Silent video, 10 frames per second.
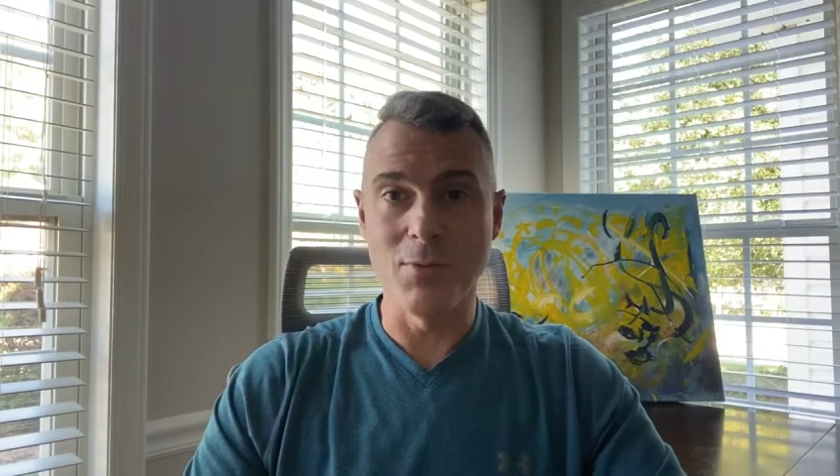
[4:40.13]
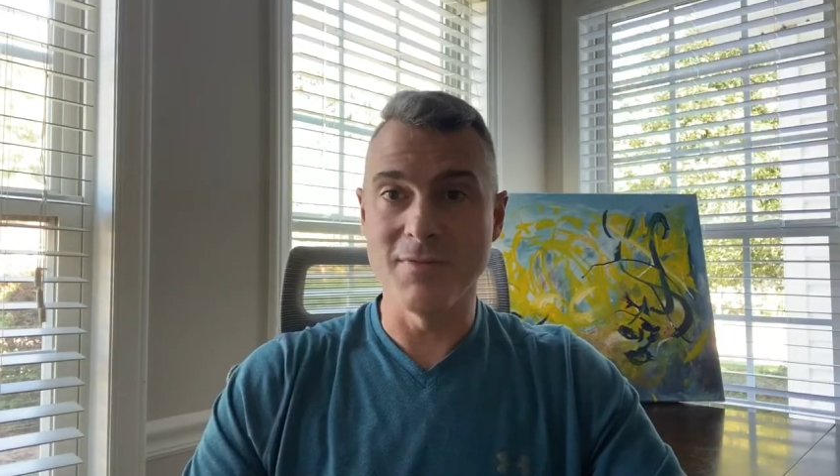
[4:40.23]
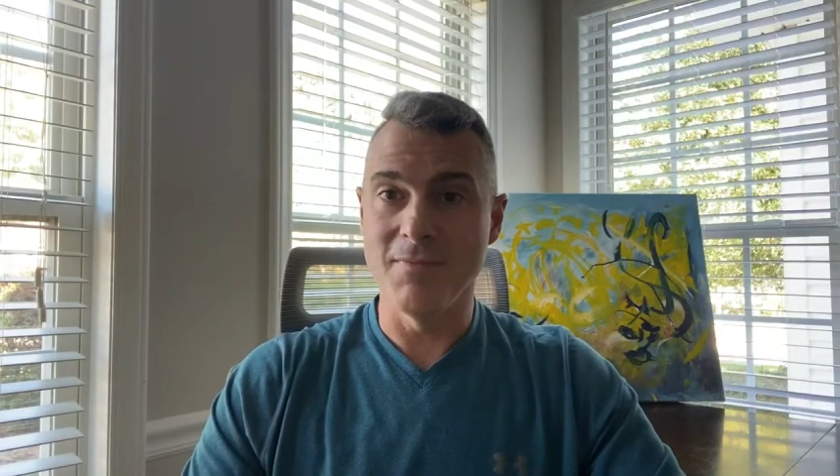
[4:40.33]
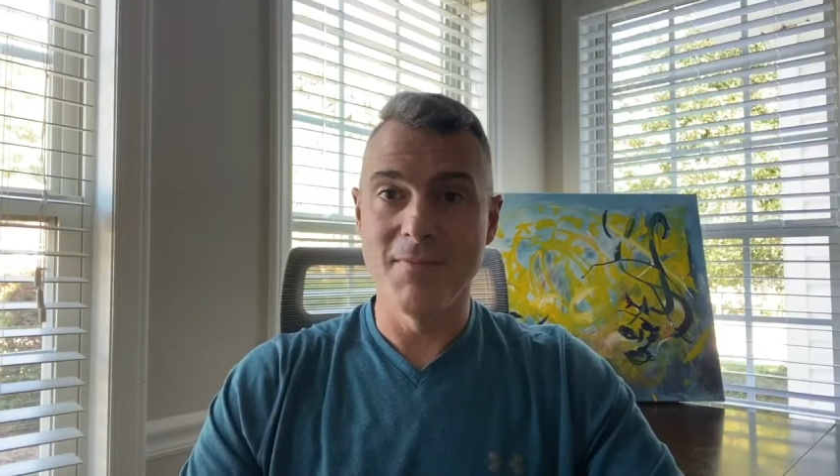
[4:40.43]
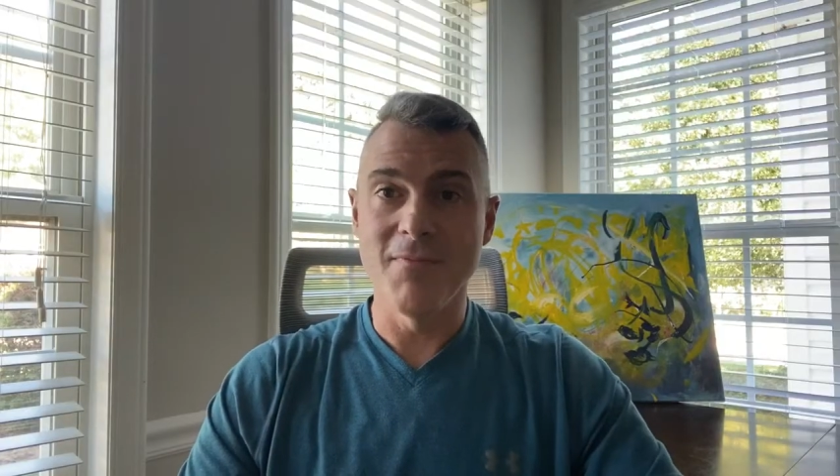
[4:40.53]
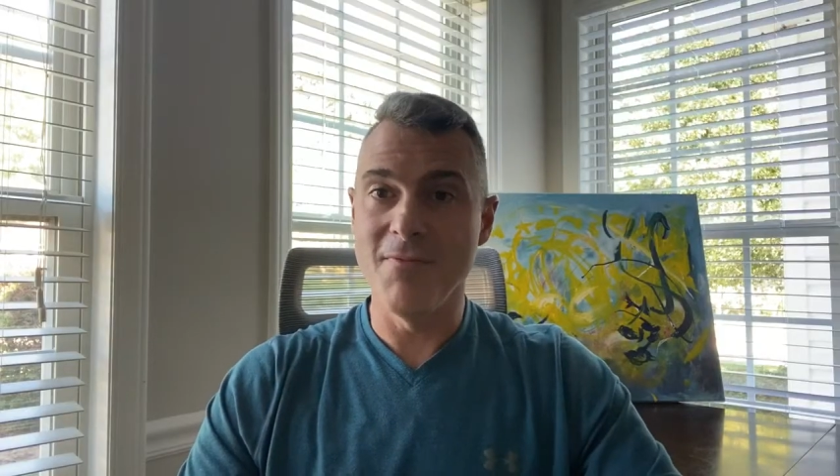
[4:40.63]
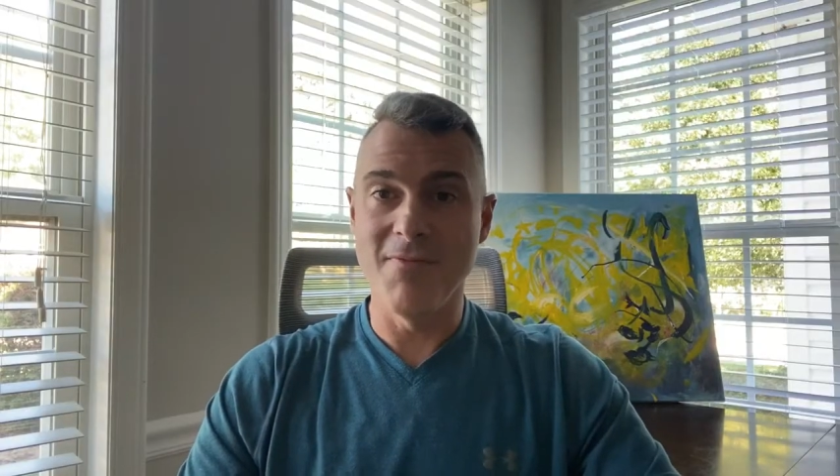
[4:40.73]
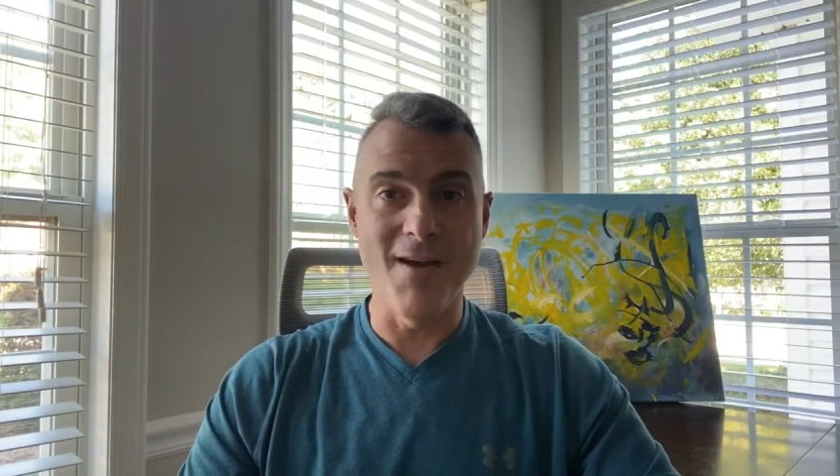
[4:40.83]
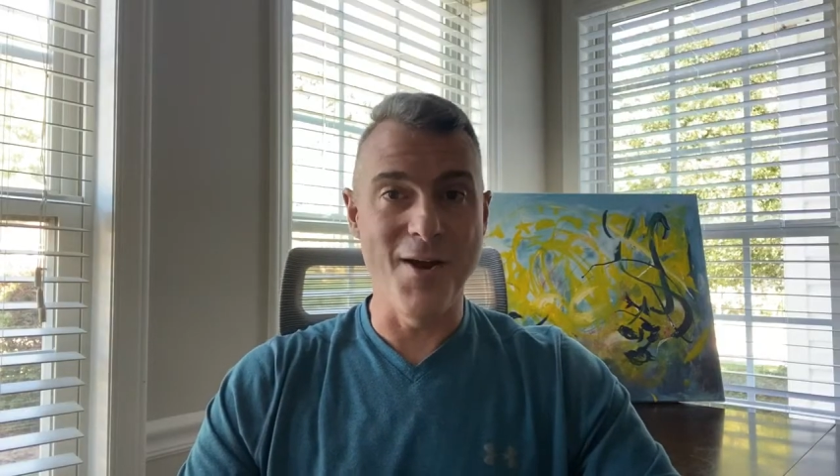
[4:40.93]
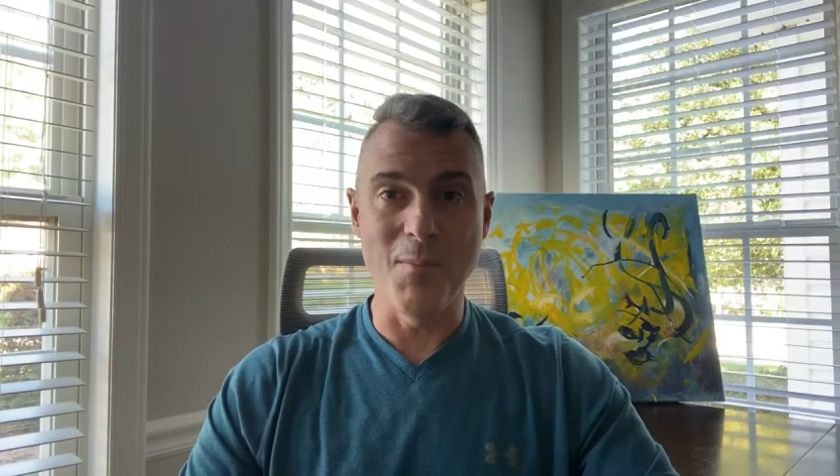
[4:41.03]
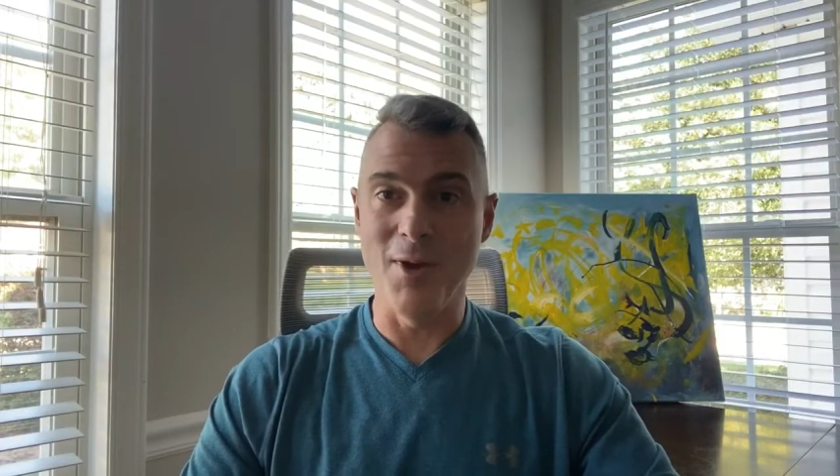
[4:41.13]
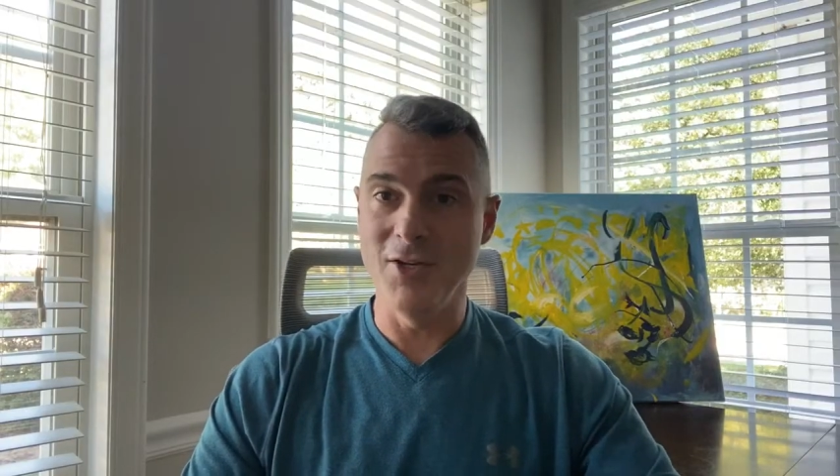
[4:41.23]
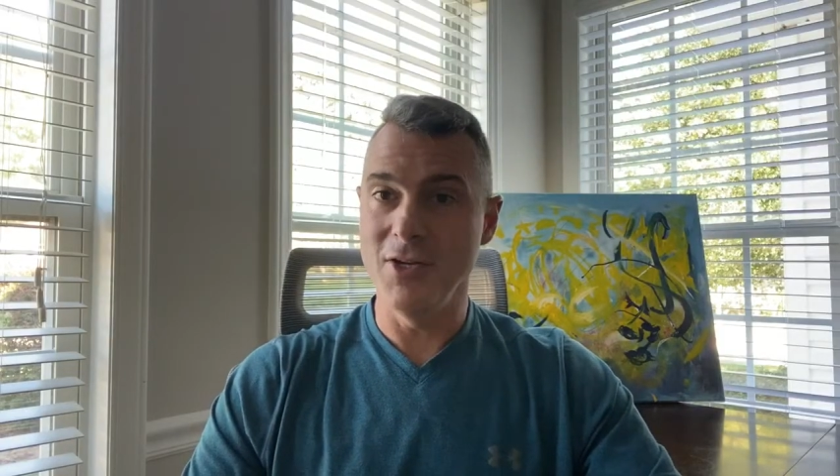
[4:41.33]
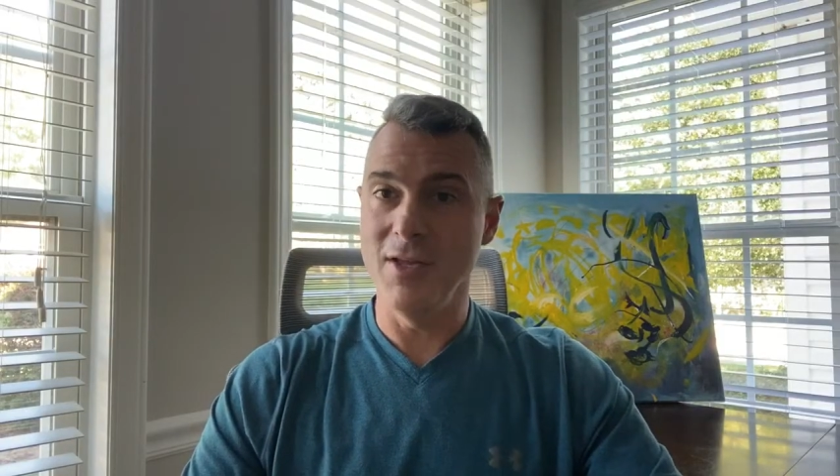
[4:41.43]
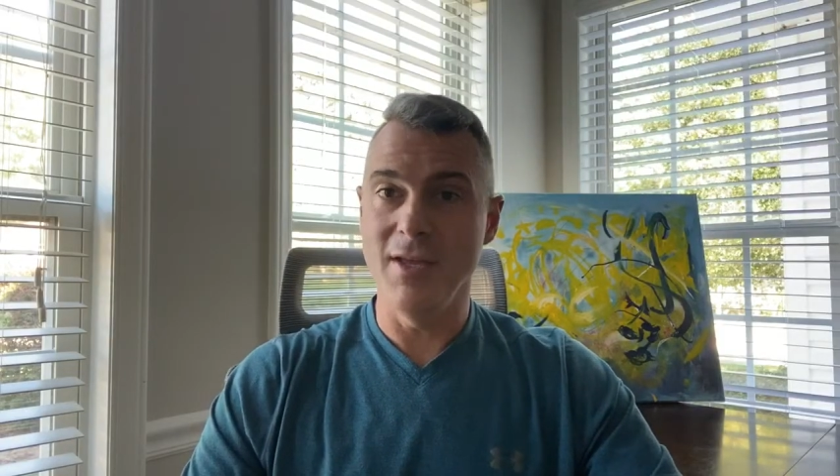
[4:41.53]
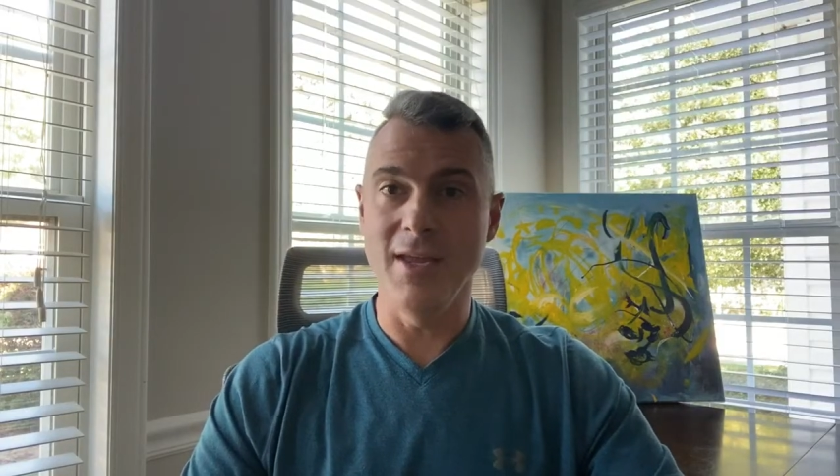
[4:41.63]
I was very much